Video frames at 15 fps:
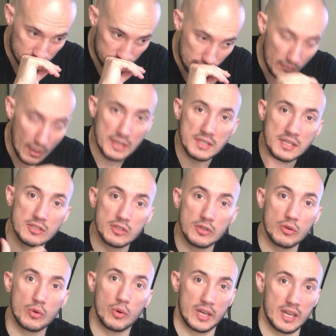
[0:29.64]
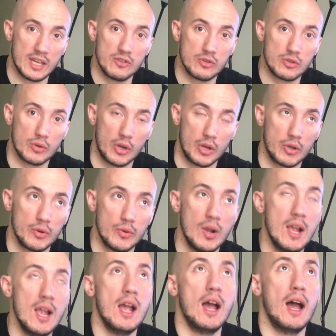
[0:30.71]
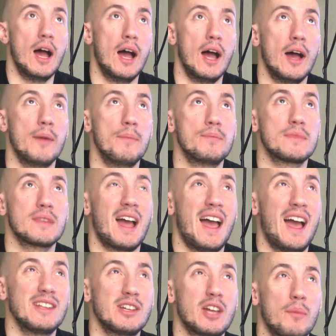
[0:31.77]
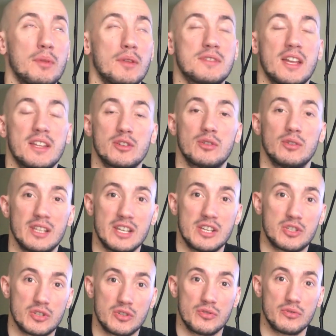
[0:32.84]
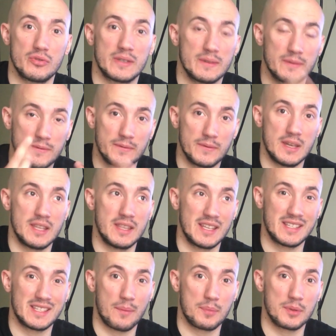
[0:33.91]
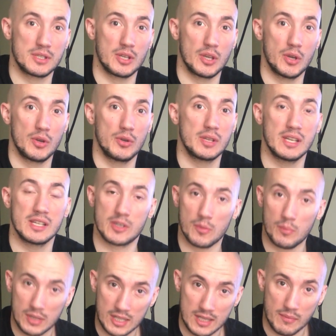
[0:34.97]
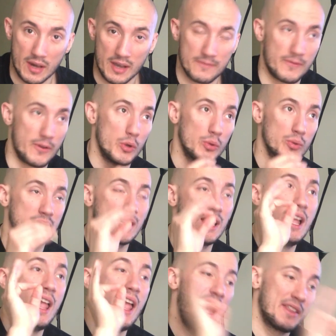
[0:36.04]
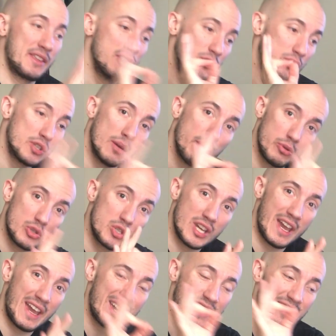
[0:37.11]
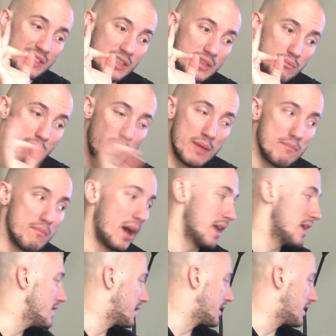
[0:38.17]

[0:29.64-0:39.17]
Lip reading: I just need to do a quick intro. I had a couple of technical issues in this episode. It's completely my fault. I didn't double check my mic.